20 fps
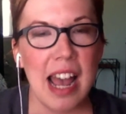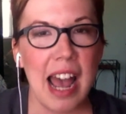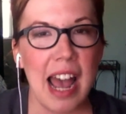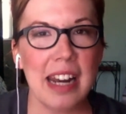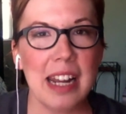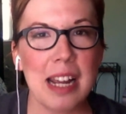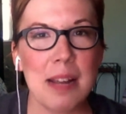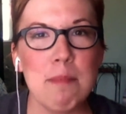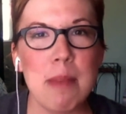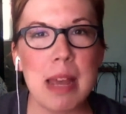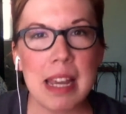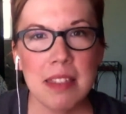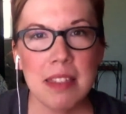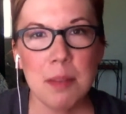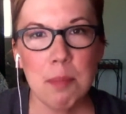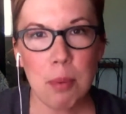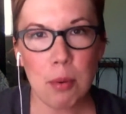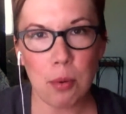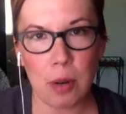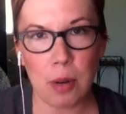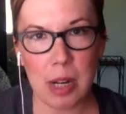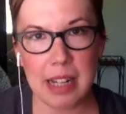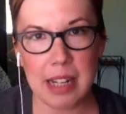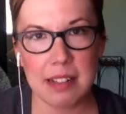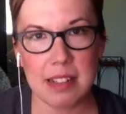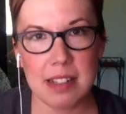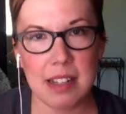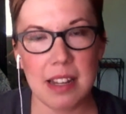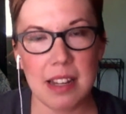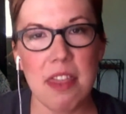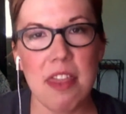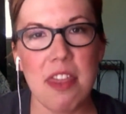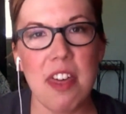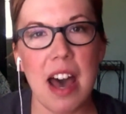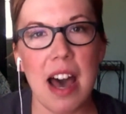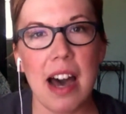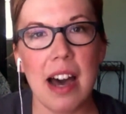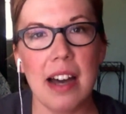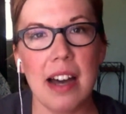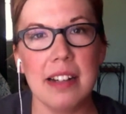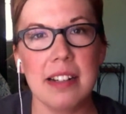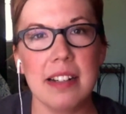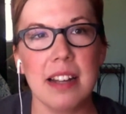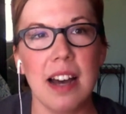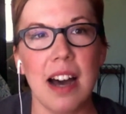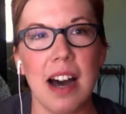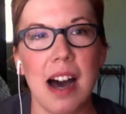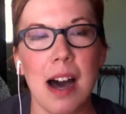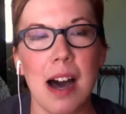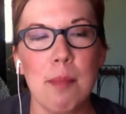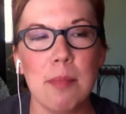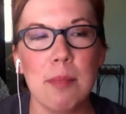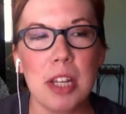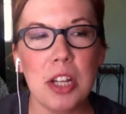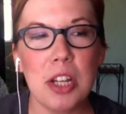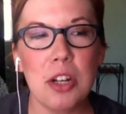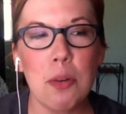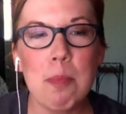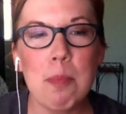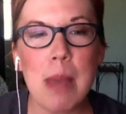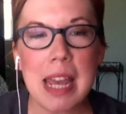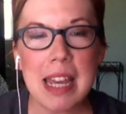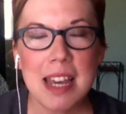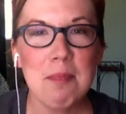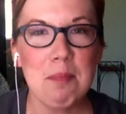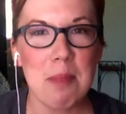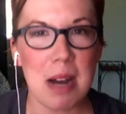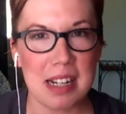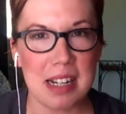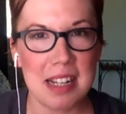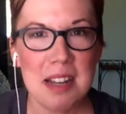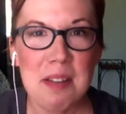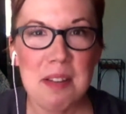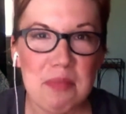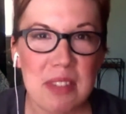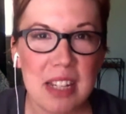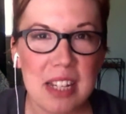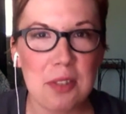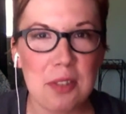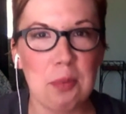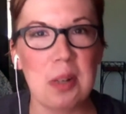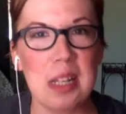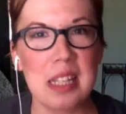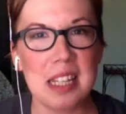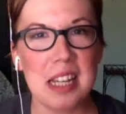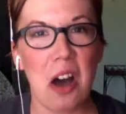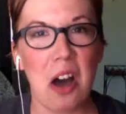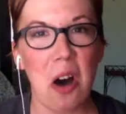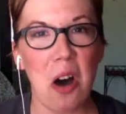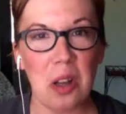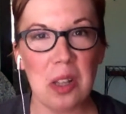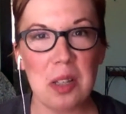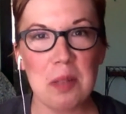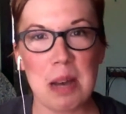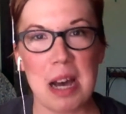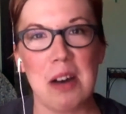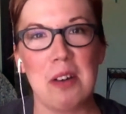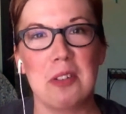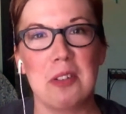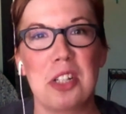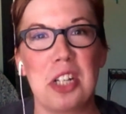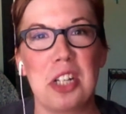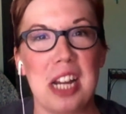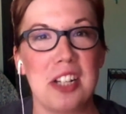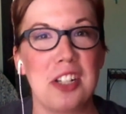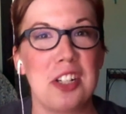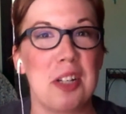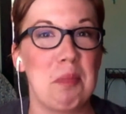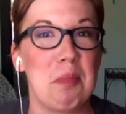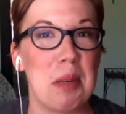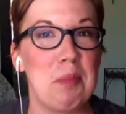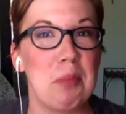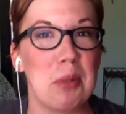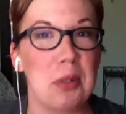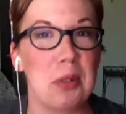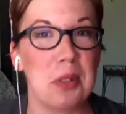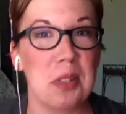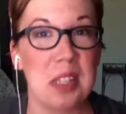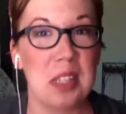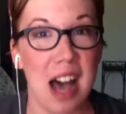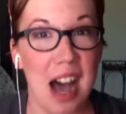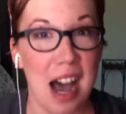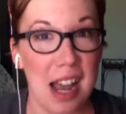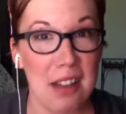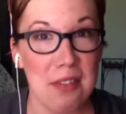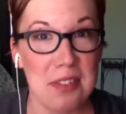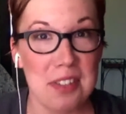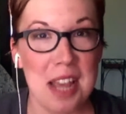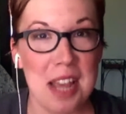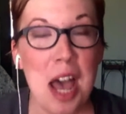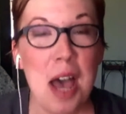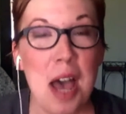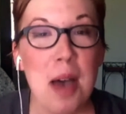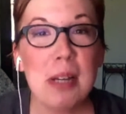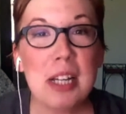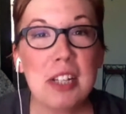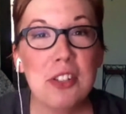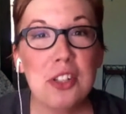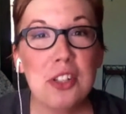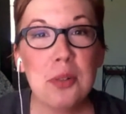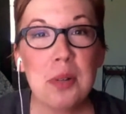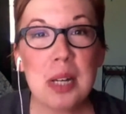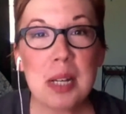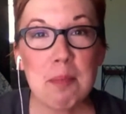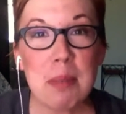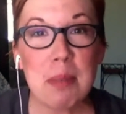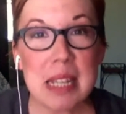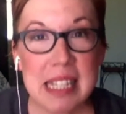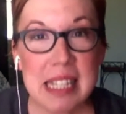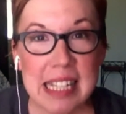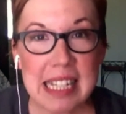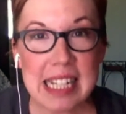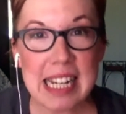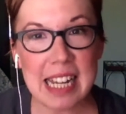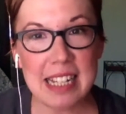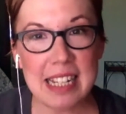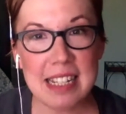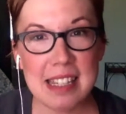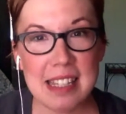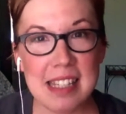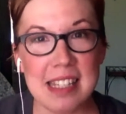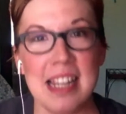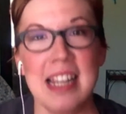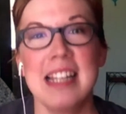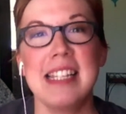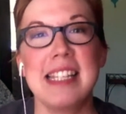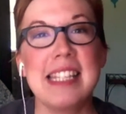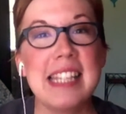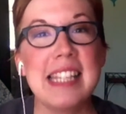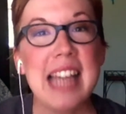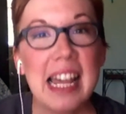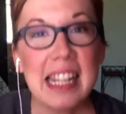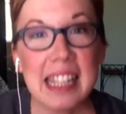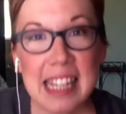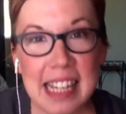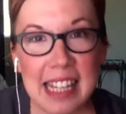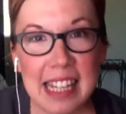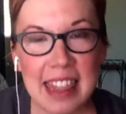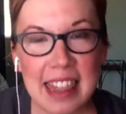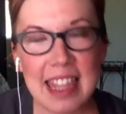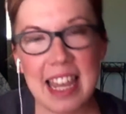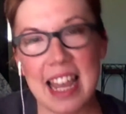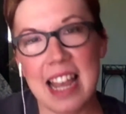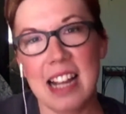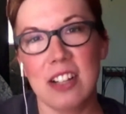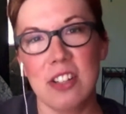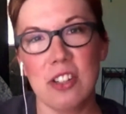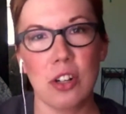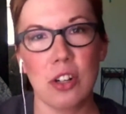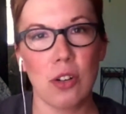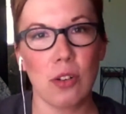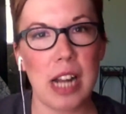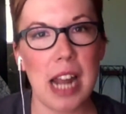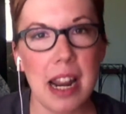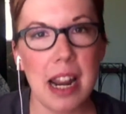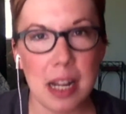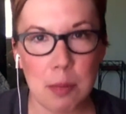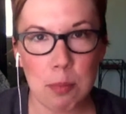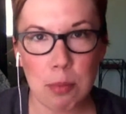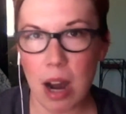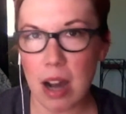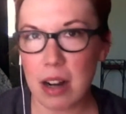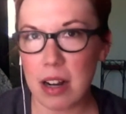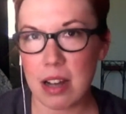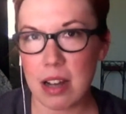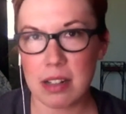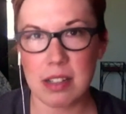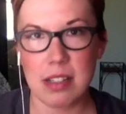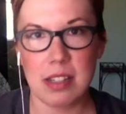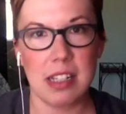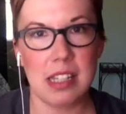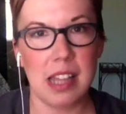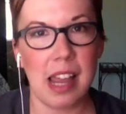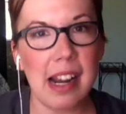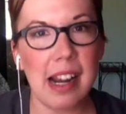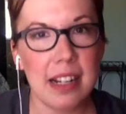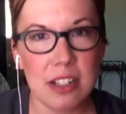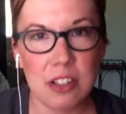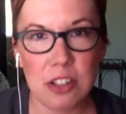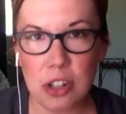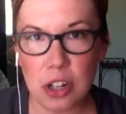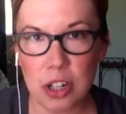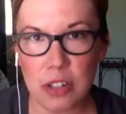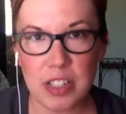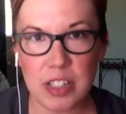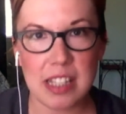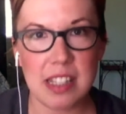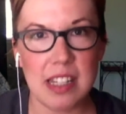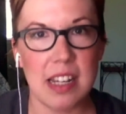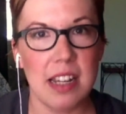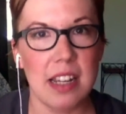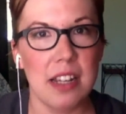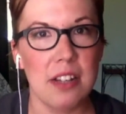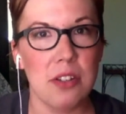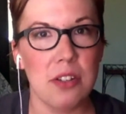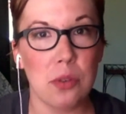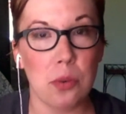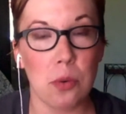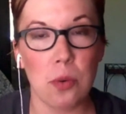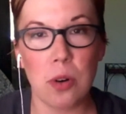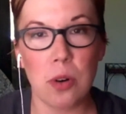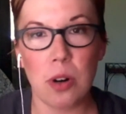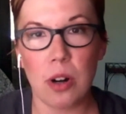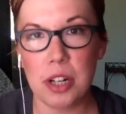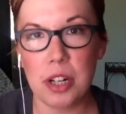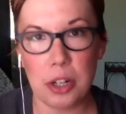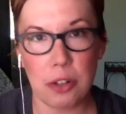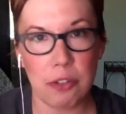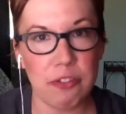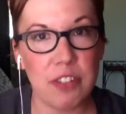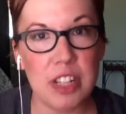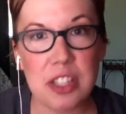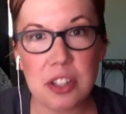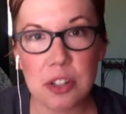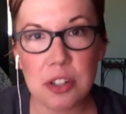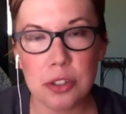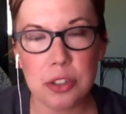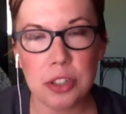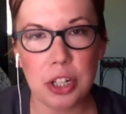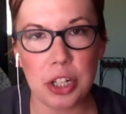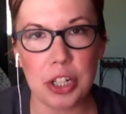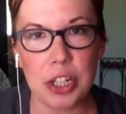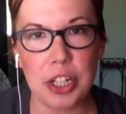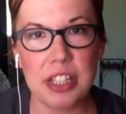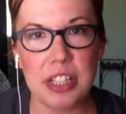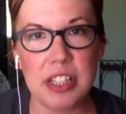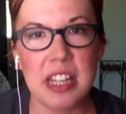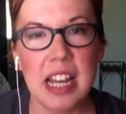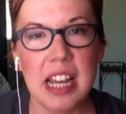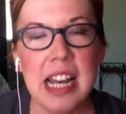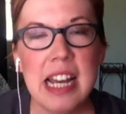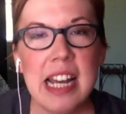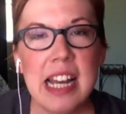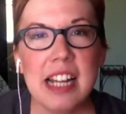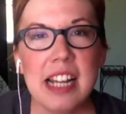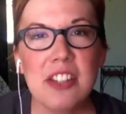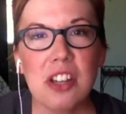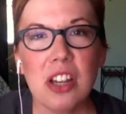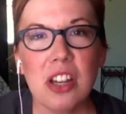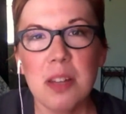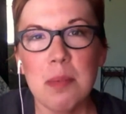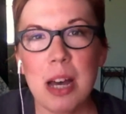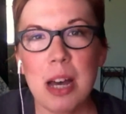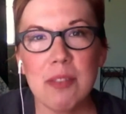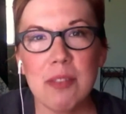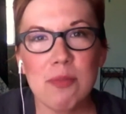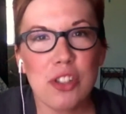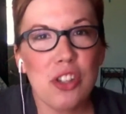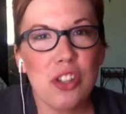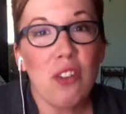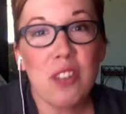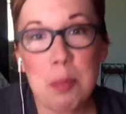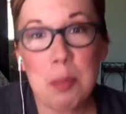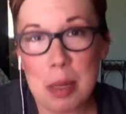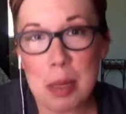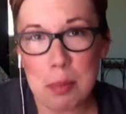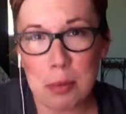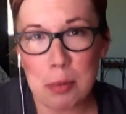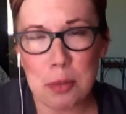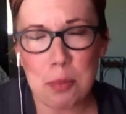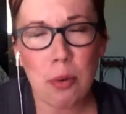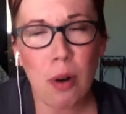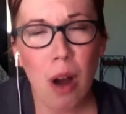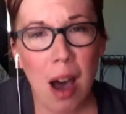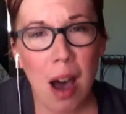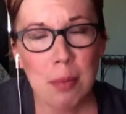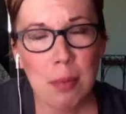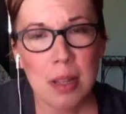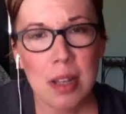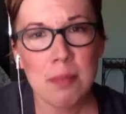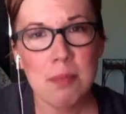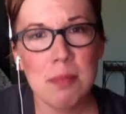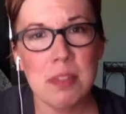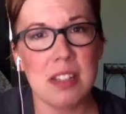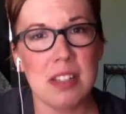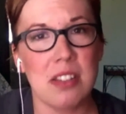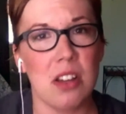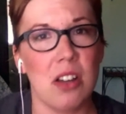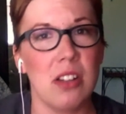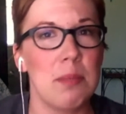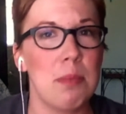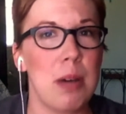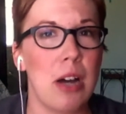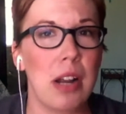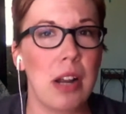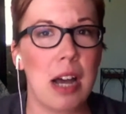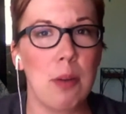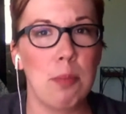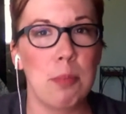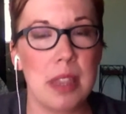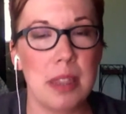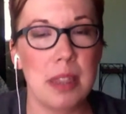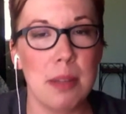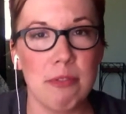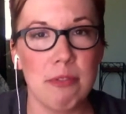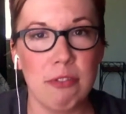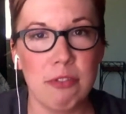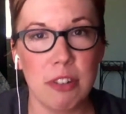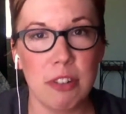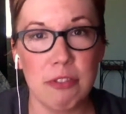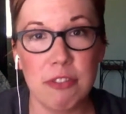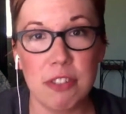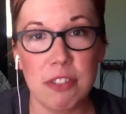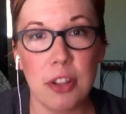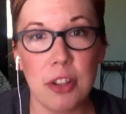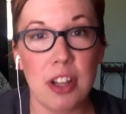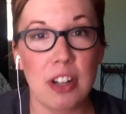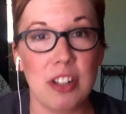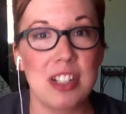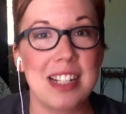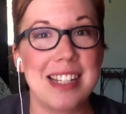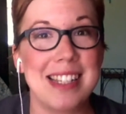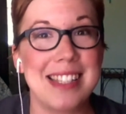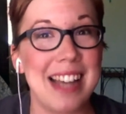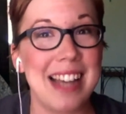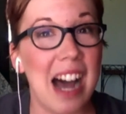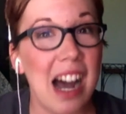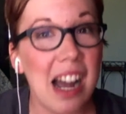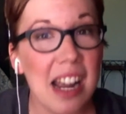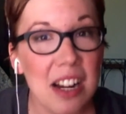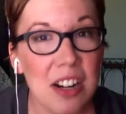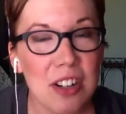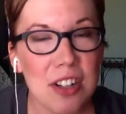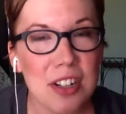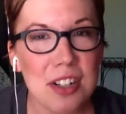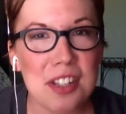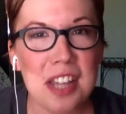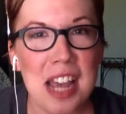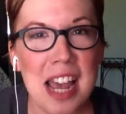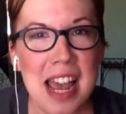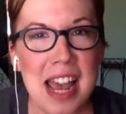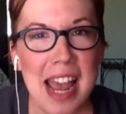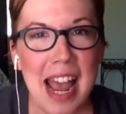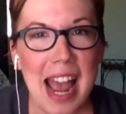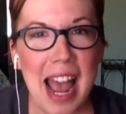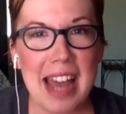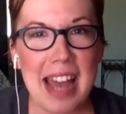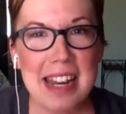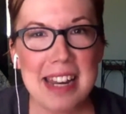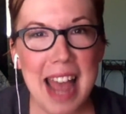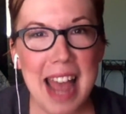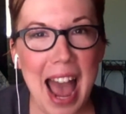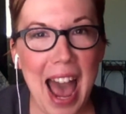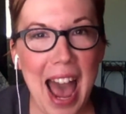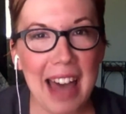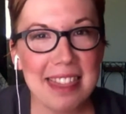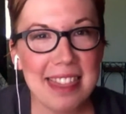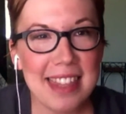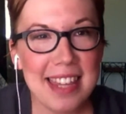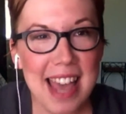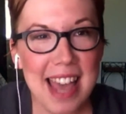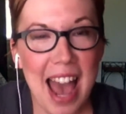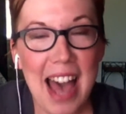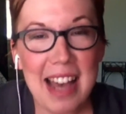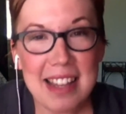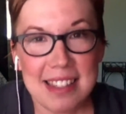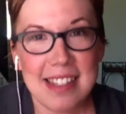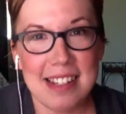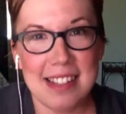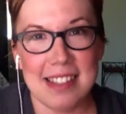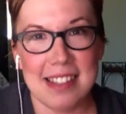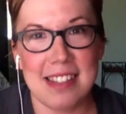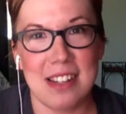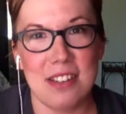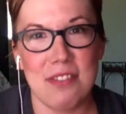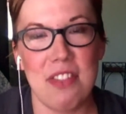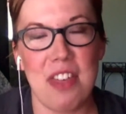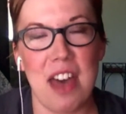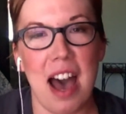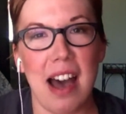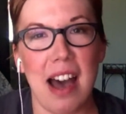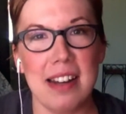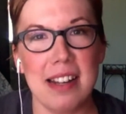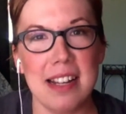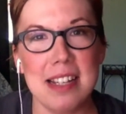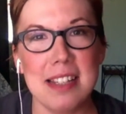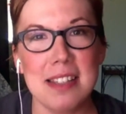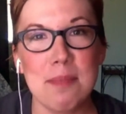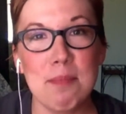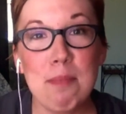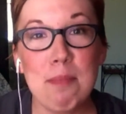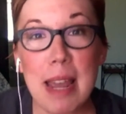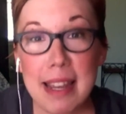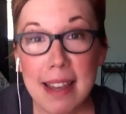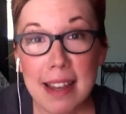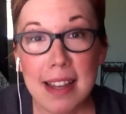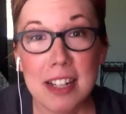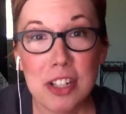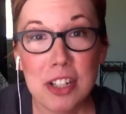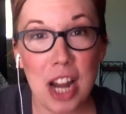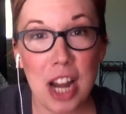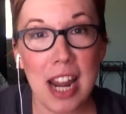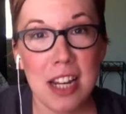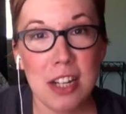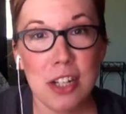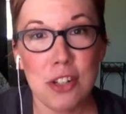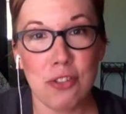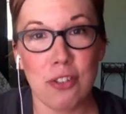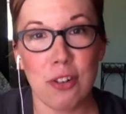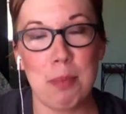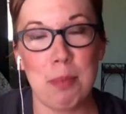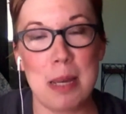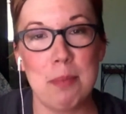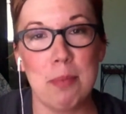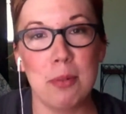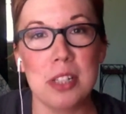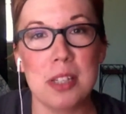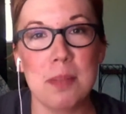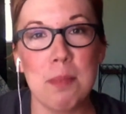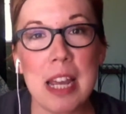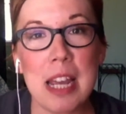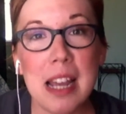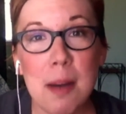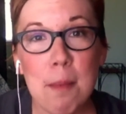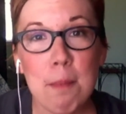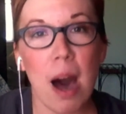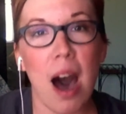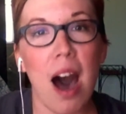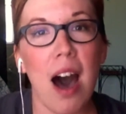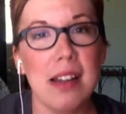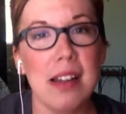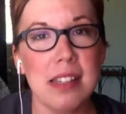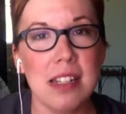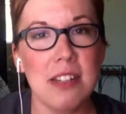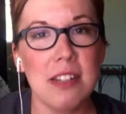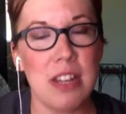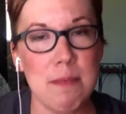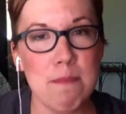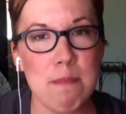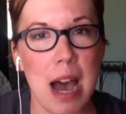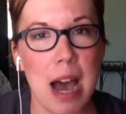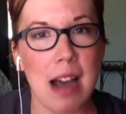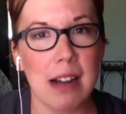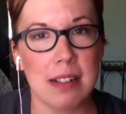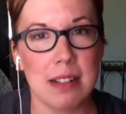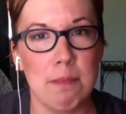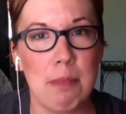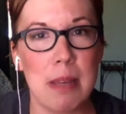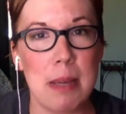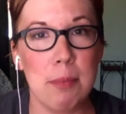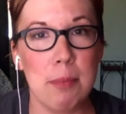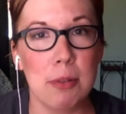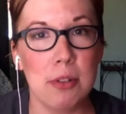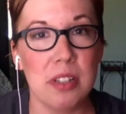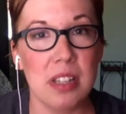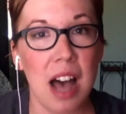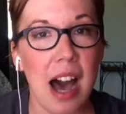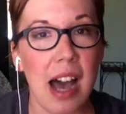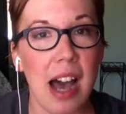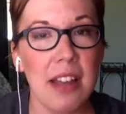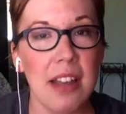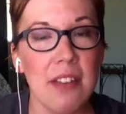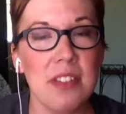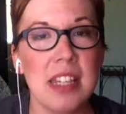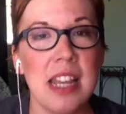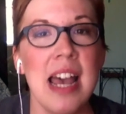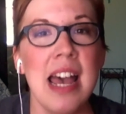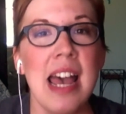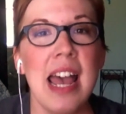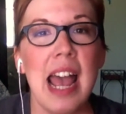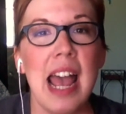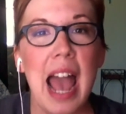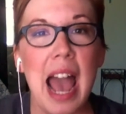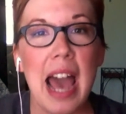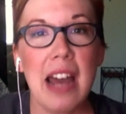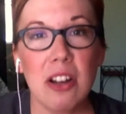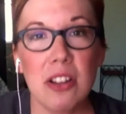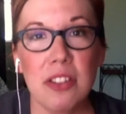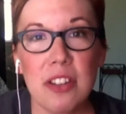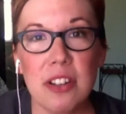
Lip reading: And I made the point that, making money is really all about changing people's lives. Because doing business, selling things, creating products, designing services, or, physical goods, it's all about solving people's problems. It's all about helping them fulfill their desires. And at the essence of that is making a change for people. It's making a positive impact in people's lives. And on